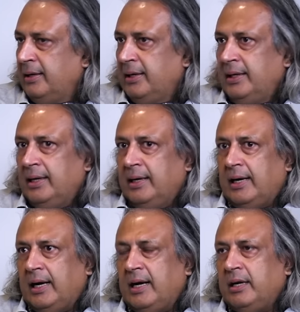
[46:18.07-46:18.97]
Yes.
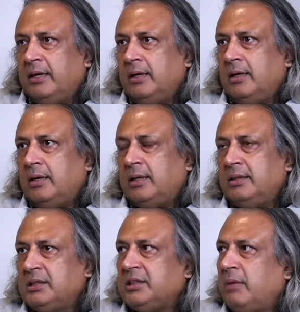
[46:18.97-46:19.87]
And
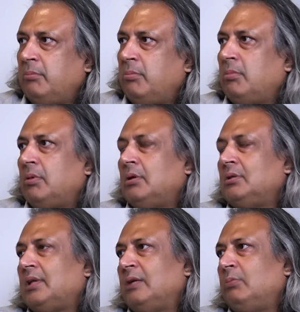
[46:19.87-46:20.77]
this time,
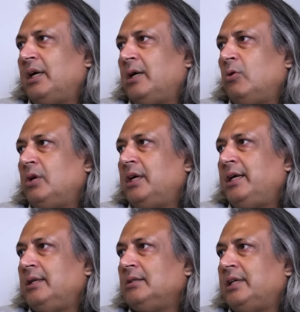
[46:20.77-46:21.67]
Taliban had
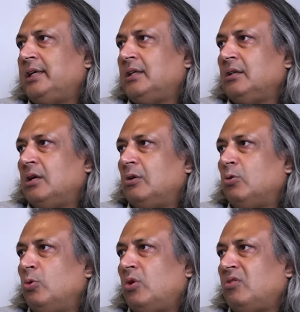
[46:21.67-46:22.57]
already taken
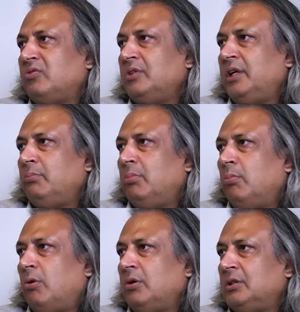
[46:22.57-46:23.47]
control of the
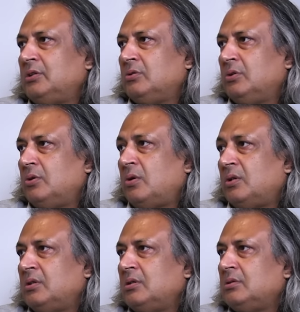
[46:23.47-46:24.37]
borders on the
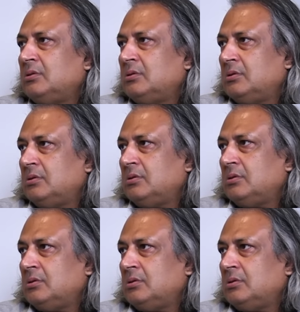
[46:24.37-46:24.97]
north, you